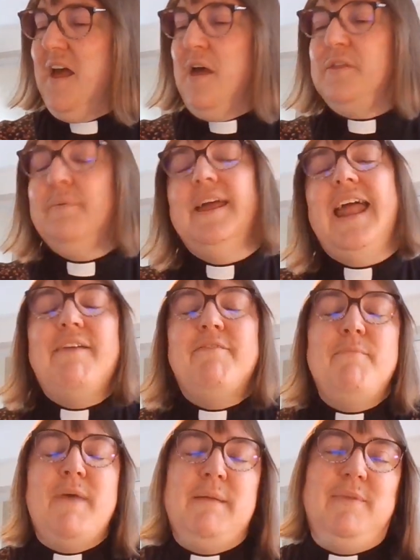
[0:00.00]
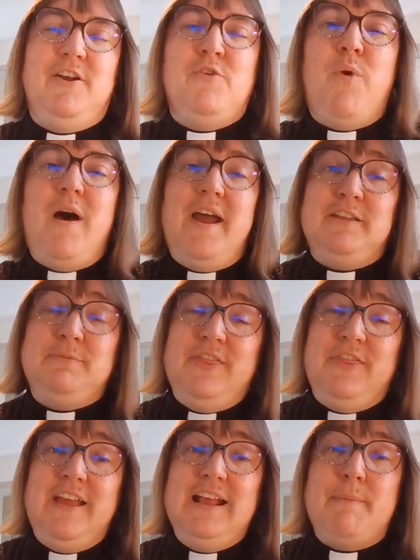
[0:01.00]
And so we're going to have a moment of quiet as we
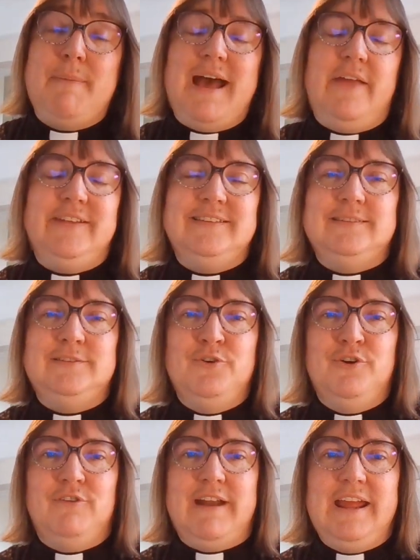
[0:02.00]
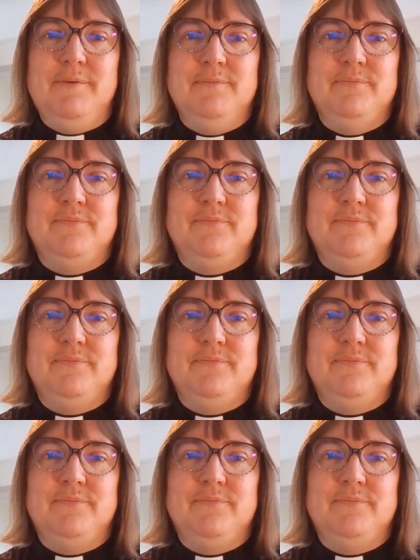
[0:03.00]
think about this story.